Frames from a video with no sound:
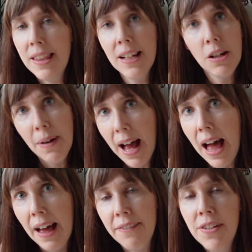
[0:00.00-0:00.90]
that you
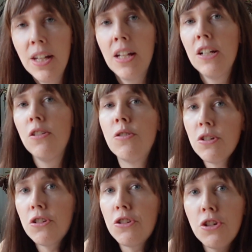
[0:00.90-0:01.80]
have. You
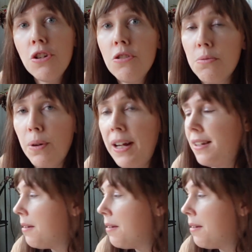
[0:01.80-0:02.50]
just choose one.